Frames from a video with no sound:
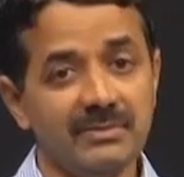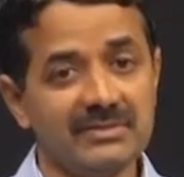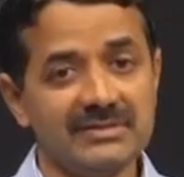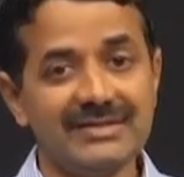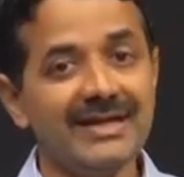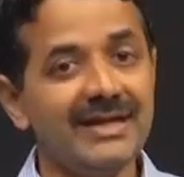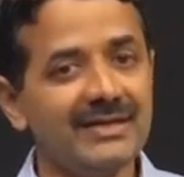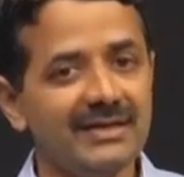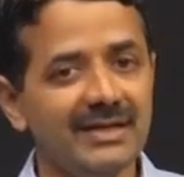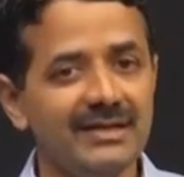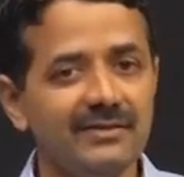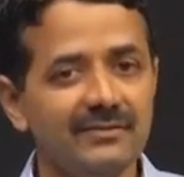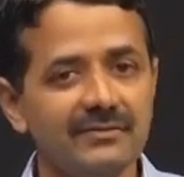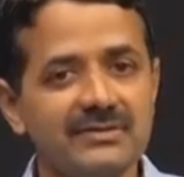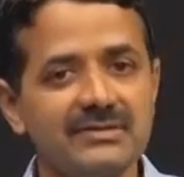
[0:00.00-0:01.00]
be
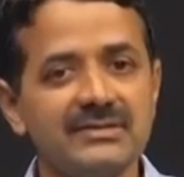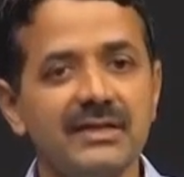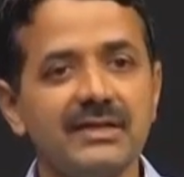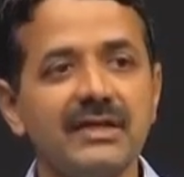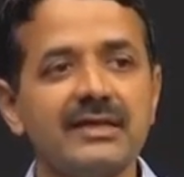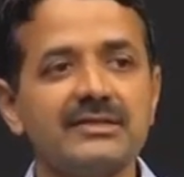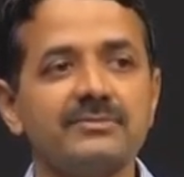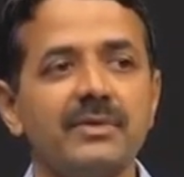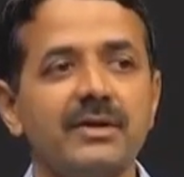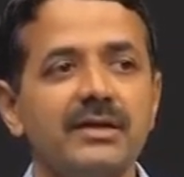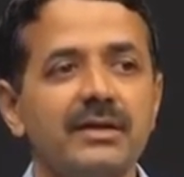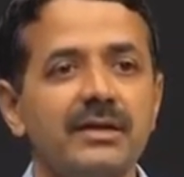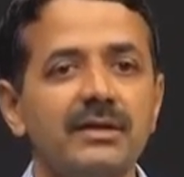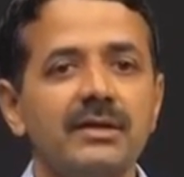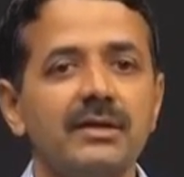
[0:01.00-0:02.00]
selected, which then
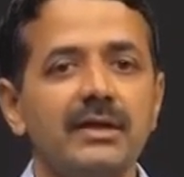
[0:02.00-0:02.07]
expand